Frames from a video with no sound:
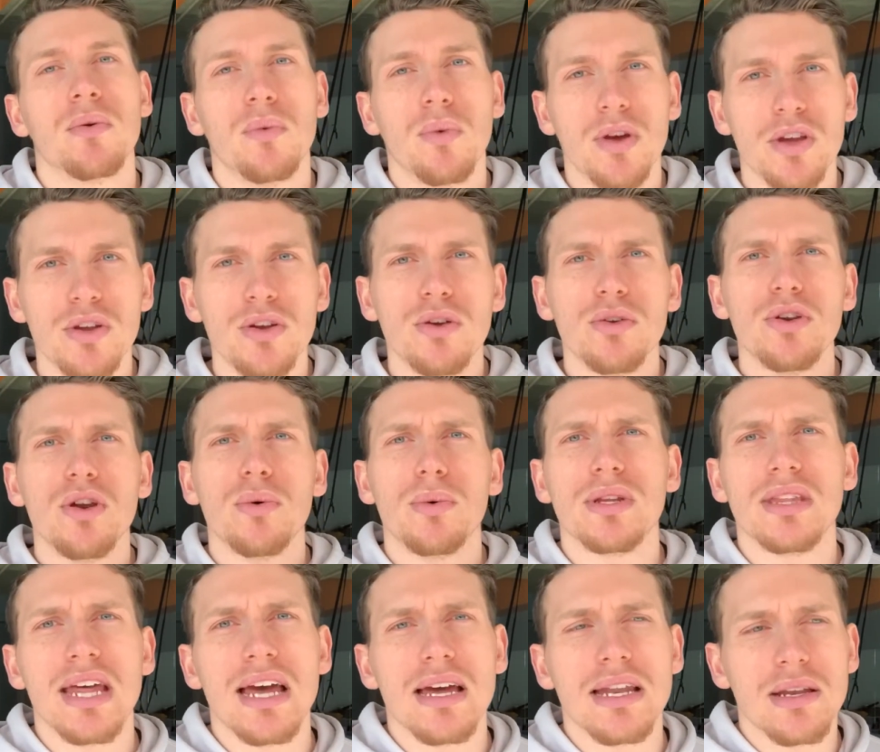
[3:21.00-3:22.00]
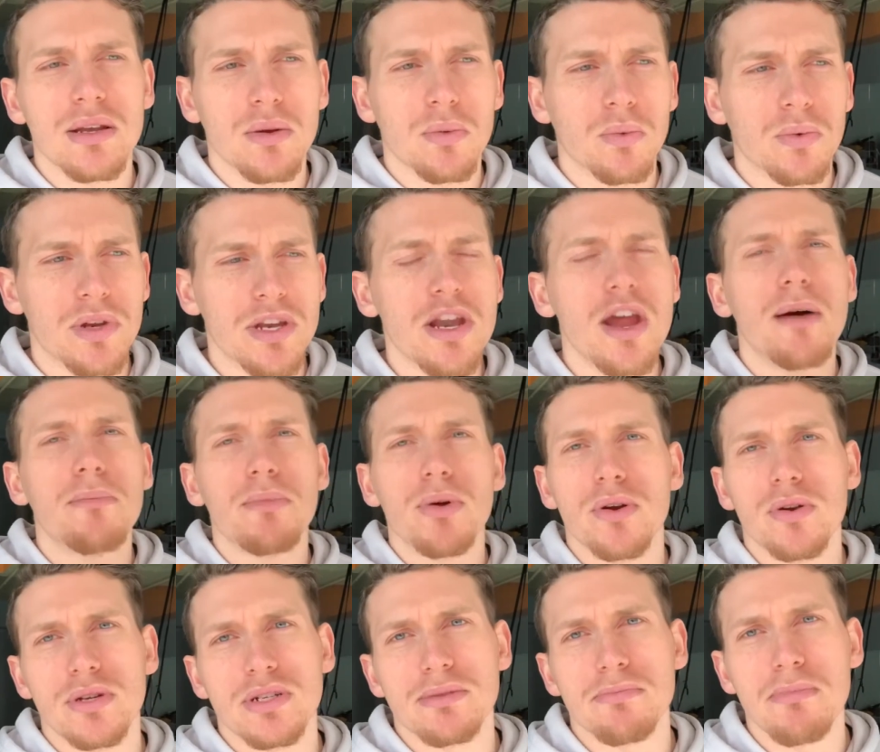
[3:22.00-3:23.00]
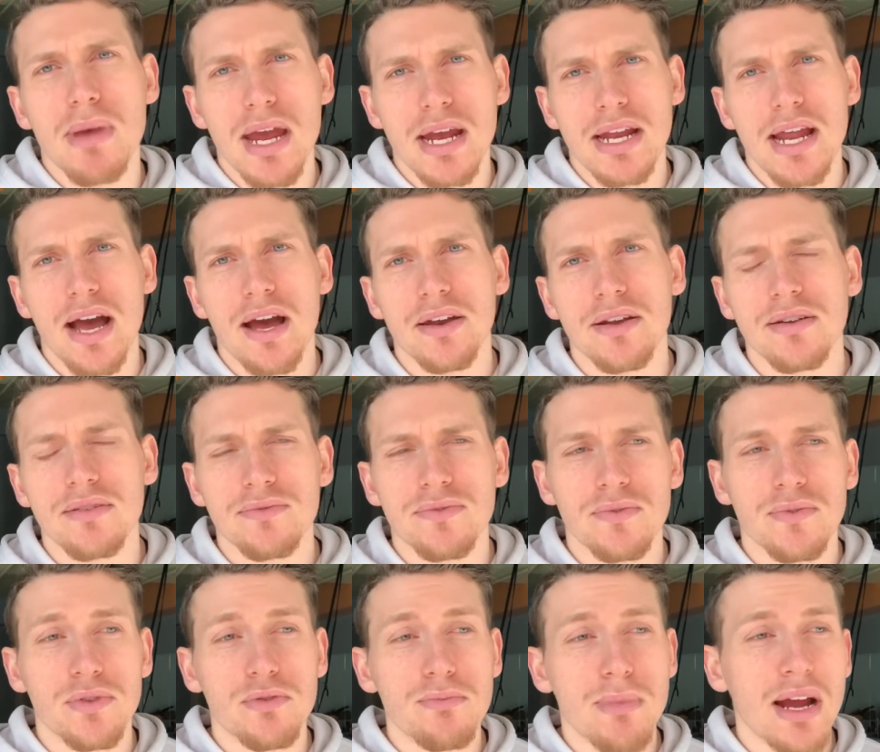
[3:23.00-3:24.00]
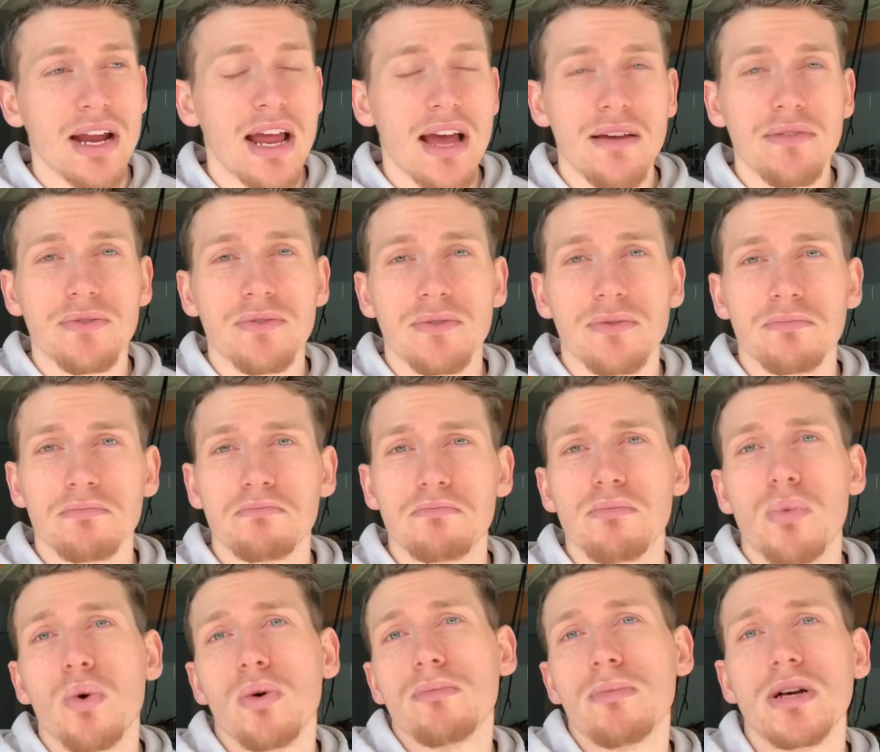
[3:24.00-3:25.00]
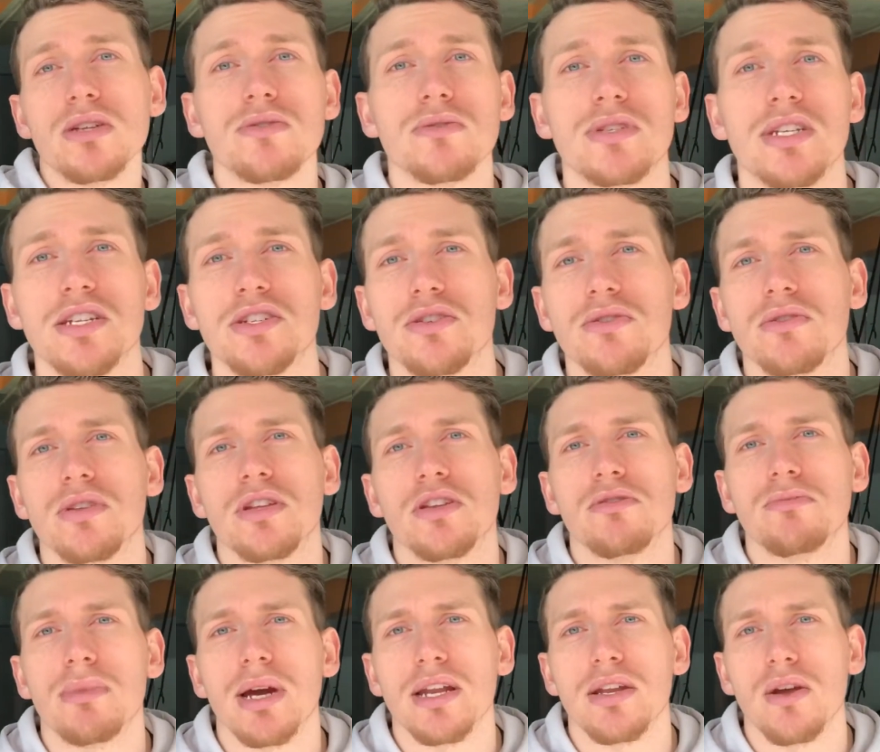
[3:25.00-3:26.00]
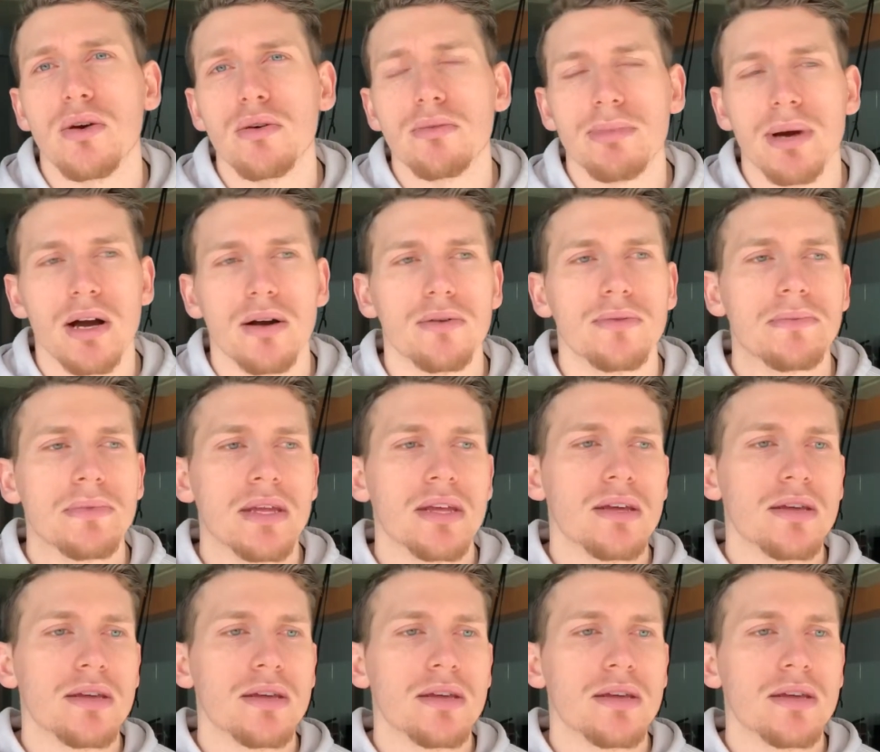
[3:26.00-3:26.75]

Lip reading: Well, you don't know what that number is made out of. You might have more muscle tissue than you might know about.